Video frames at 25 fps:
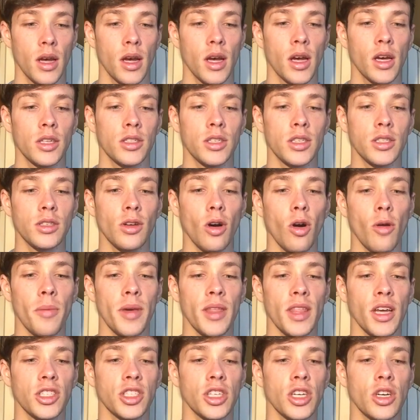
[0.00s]
She told me
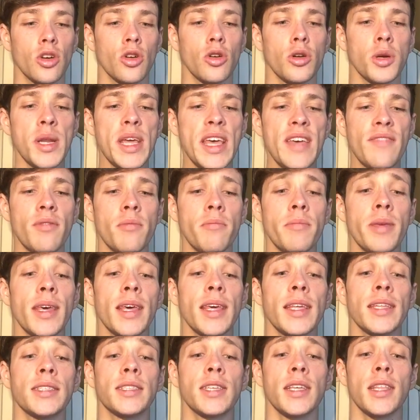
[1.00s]
that she couldn't even
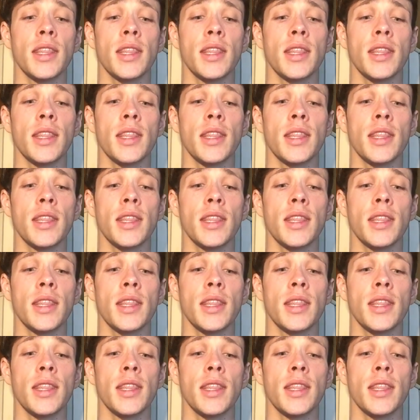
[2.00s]
begin to